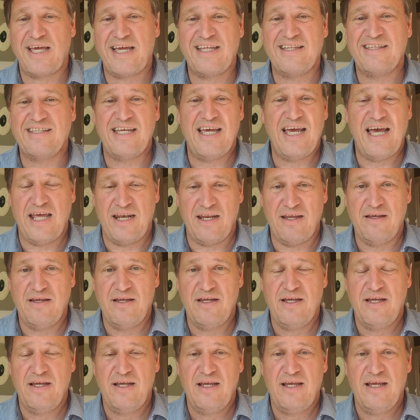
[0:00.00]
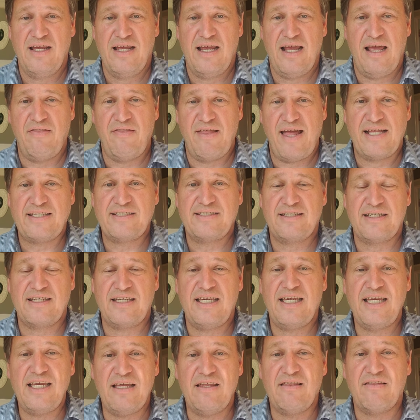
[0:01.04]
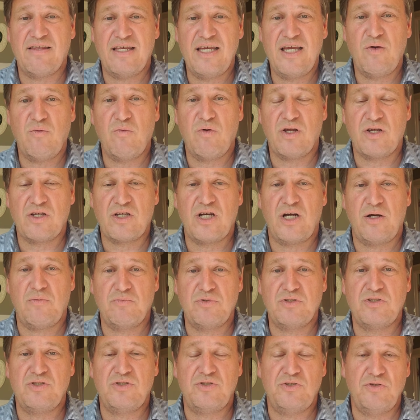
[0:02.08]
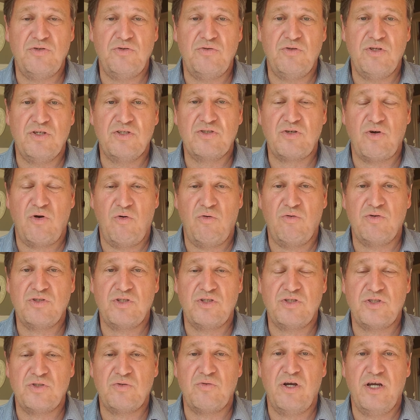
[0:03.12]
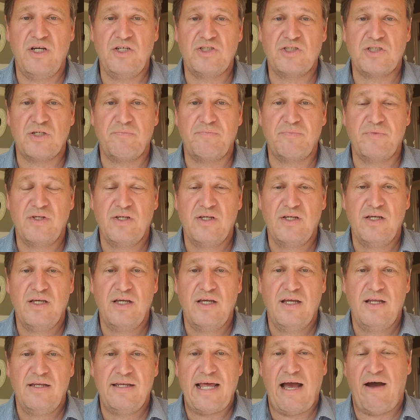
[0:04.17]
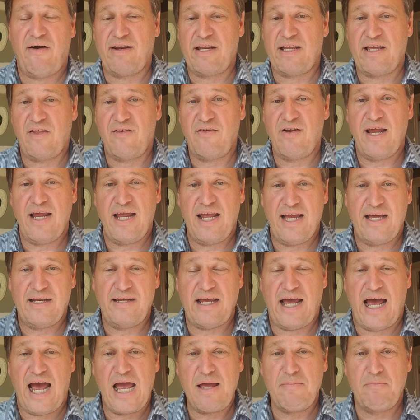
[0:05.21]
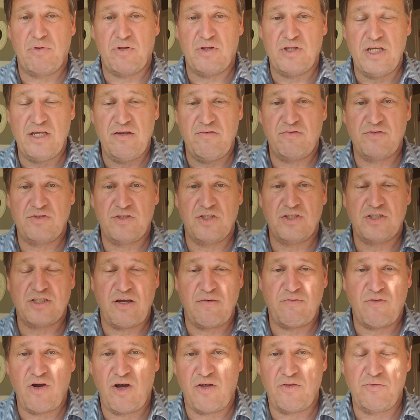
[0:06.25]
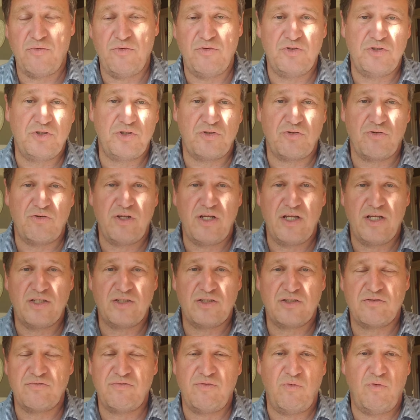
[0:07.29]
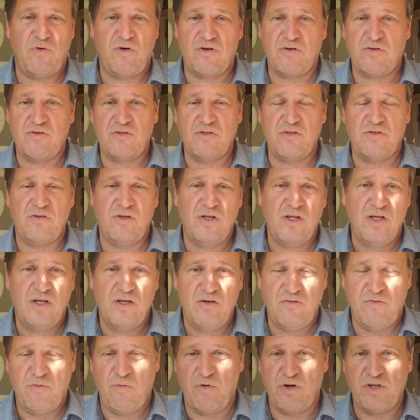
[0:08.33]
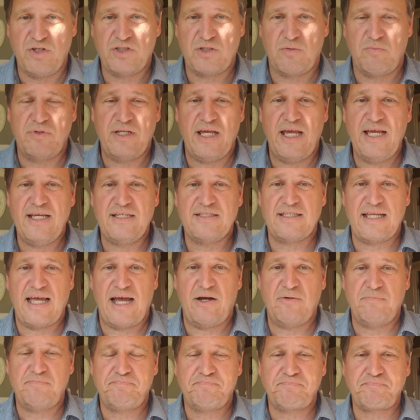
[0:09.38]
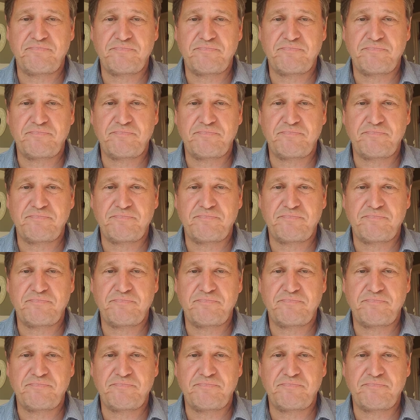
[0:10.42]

like dead. And that's the key thing when it comes to this whole situation. Now, on the other hand, I believe, since I've gone through this journey, it's 440 some days now,